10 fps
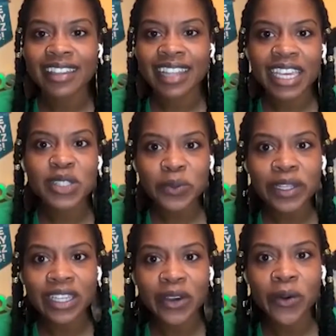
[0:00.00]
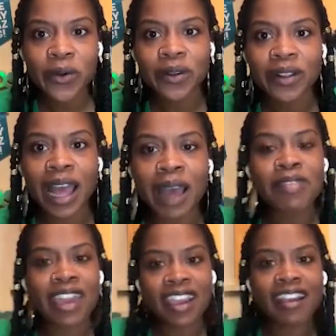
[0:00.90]
Like, it's really cool. I'm
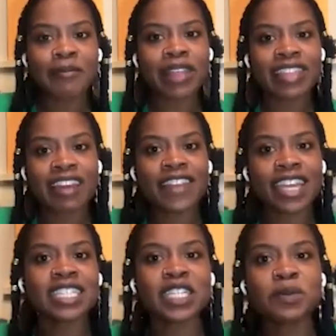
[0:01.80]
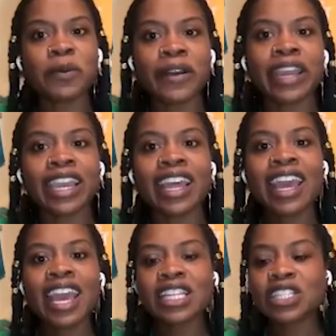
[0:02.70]
there. I'm at that vantage point.
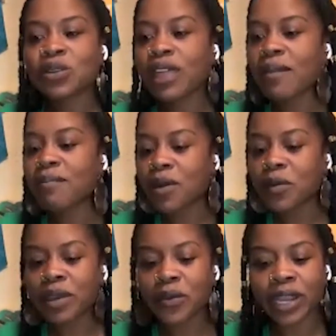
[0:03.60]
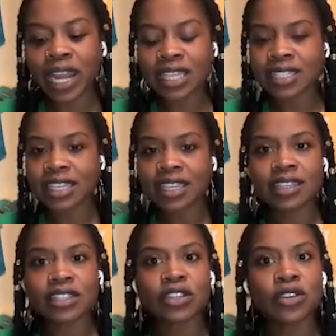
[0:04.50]
And so that moment when I see
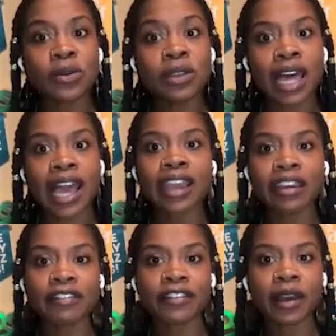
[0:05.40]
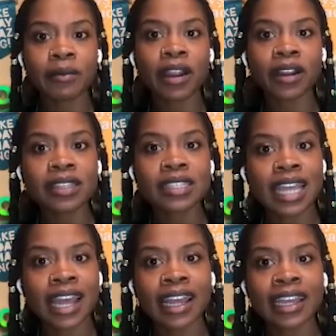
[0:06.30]
this new life come
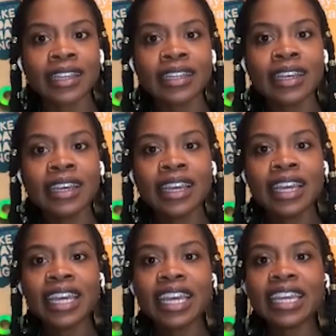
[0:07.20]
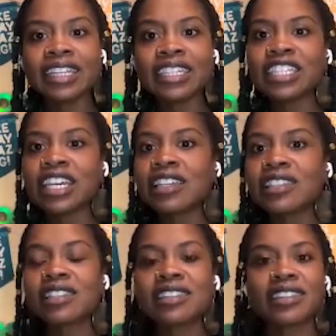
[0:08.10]
earthside, it
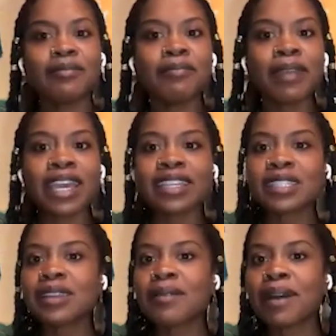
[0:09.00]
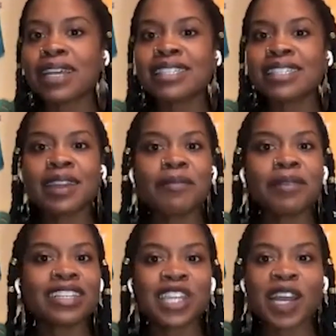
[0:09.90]
just makes my stomach
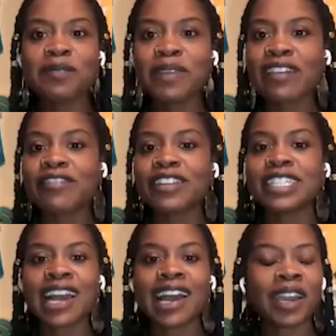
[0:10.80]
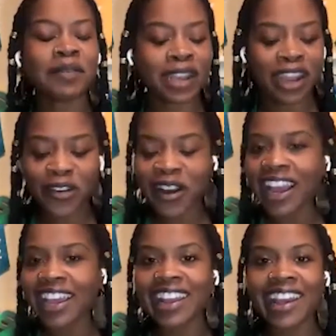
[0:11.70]
jump every time, and I
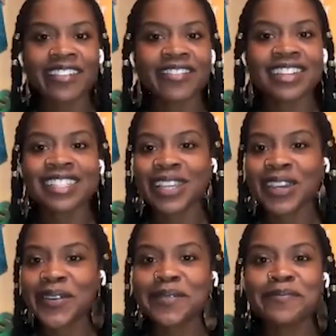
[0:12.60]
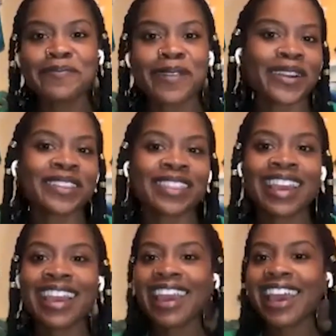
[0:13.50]
cry at every single birth,
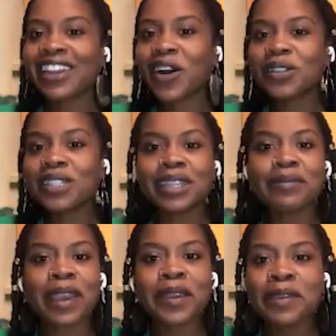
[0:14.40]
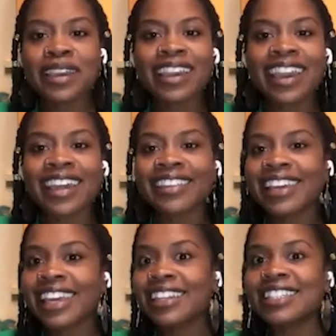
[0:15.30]
and holding the baby and
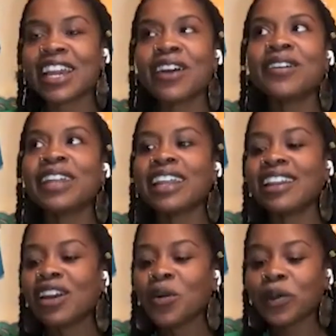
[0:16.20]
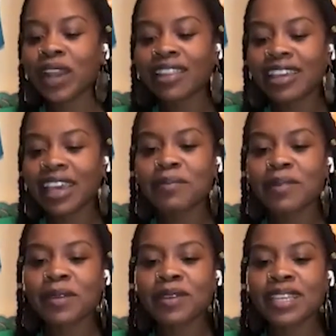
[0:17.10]
looking down. And when I look at
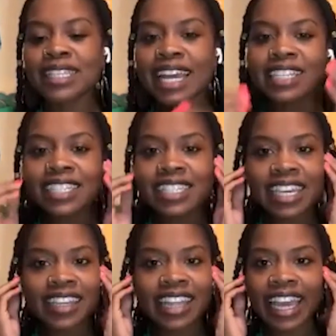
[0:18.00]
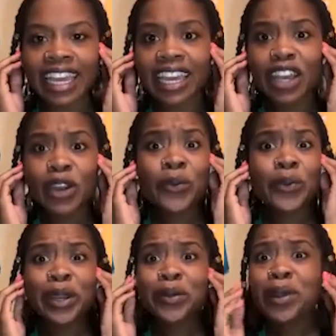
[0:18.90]
babies, I just think like,
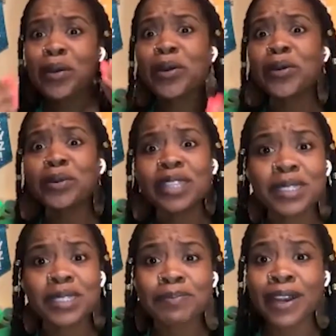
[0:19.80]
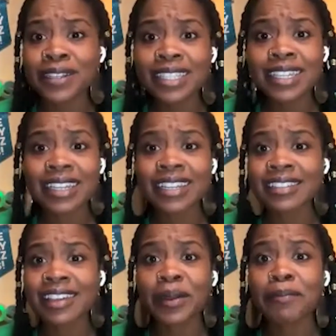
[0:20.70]
we don't know who this person is
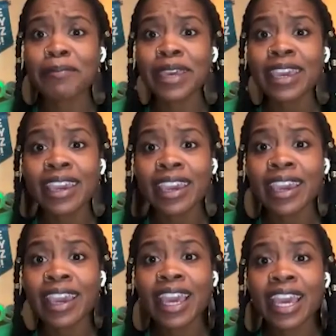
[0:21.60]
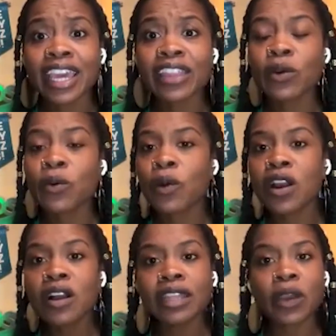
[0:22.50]
going to be in the
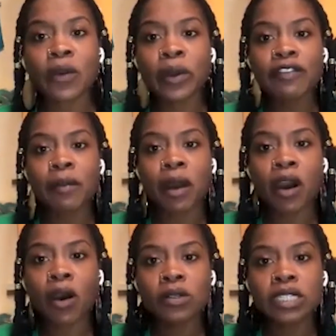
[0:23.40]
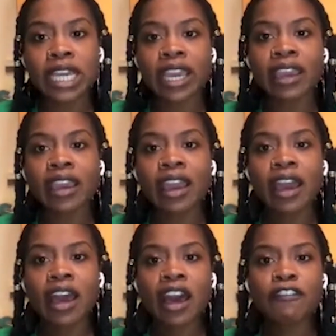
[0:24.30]
world. Like, what if I'm holding
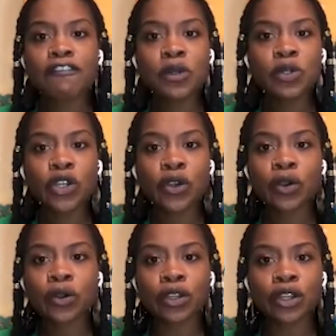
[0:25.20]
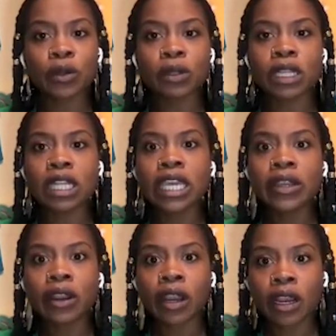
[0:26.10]
a future,
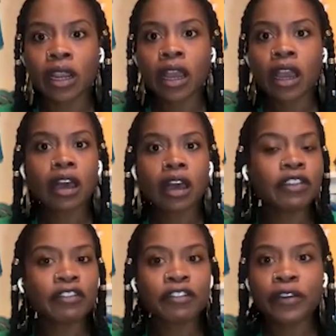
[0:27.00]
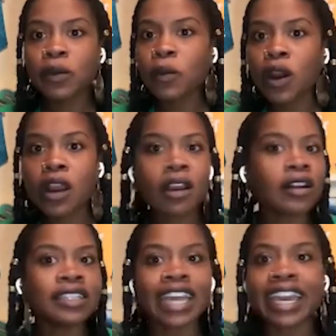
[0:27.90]
leader of the free
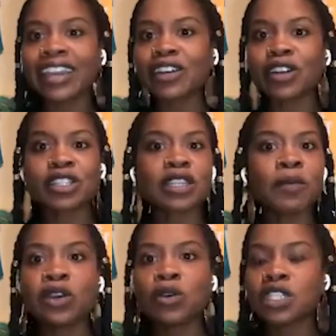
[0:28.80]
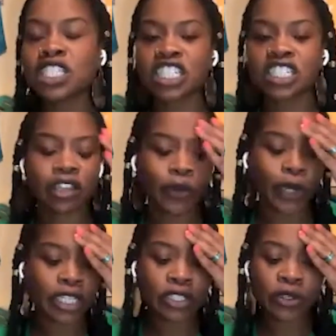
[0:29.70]
world, like, or someone who is just
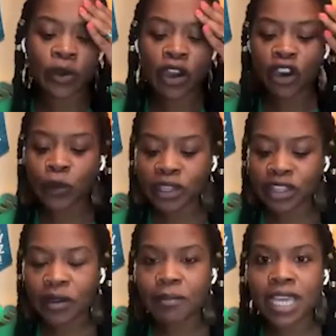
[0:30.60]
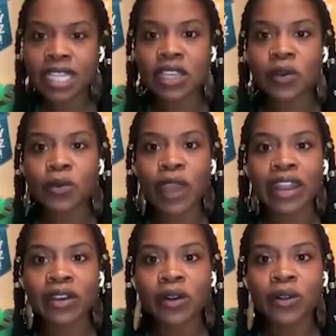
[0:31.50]
going to, with their amazing
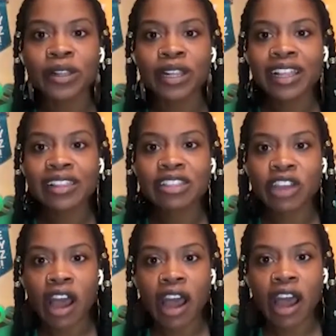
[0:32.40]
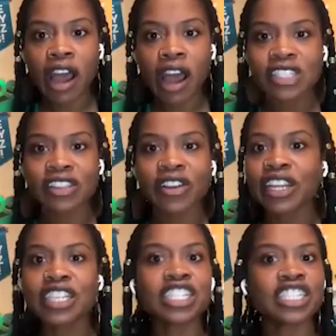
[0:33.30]
radical thoughts, they're going
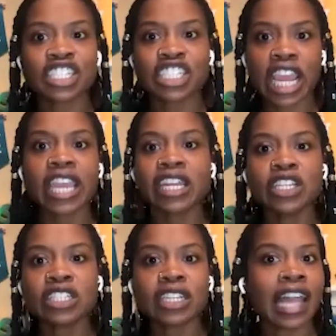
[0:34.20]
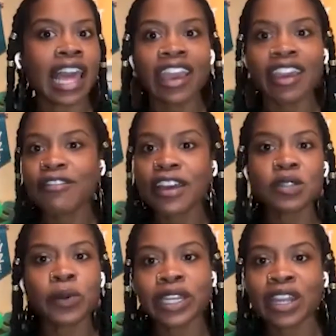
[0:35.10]
to just change life as
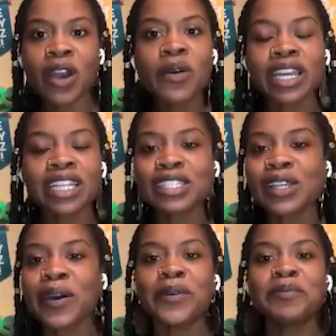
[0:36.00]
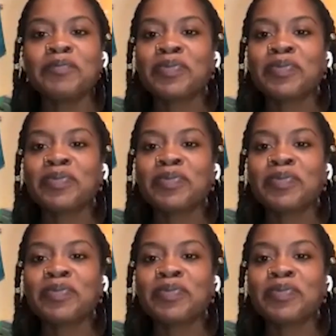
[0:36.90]
we know it. So